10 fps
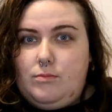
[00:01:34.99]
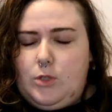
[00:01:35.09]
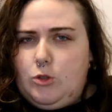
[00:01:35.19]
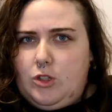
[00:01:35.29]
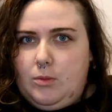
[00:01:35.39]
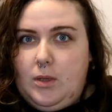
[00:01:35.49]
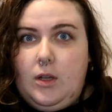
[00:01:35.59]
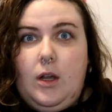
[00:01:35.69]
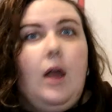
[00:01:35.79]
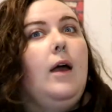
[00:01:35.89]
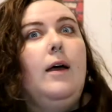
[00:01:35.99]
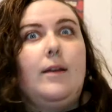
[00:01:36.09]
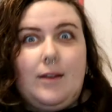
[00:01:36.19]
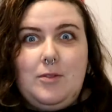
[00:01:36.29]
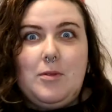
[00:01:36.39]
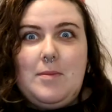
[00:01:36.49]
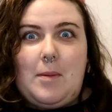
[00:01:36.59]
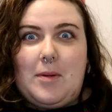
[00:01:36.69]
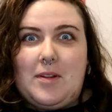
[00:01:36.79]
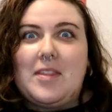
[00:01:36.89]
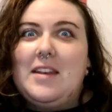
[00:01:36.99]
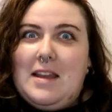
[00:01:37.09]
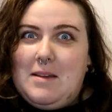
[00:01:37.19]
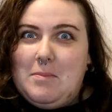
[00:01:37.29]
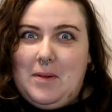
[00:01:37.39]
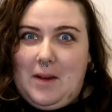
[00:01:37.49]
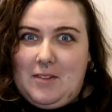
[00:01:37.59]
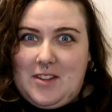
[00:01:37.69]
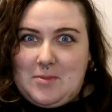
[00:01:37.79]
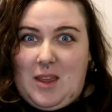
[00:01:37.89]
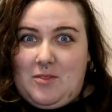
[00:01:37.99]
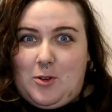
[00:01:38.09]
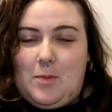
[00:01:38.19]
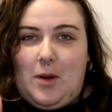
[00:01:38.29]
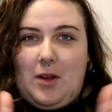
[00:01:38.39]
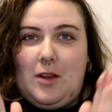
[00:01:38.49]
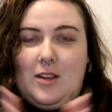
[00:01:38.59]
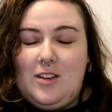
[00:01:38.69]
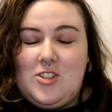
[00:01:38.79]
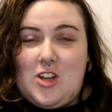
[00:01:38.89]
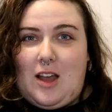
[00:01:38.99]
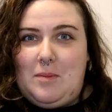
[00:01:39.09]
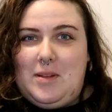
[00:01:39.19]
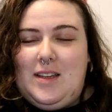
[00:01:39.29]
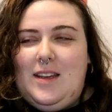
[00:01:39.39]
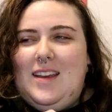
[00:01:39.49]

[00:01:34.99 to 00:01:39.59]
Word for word: YouTube. Couldn't remember the name of this platform. Good job.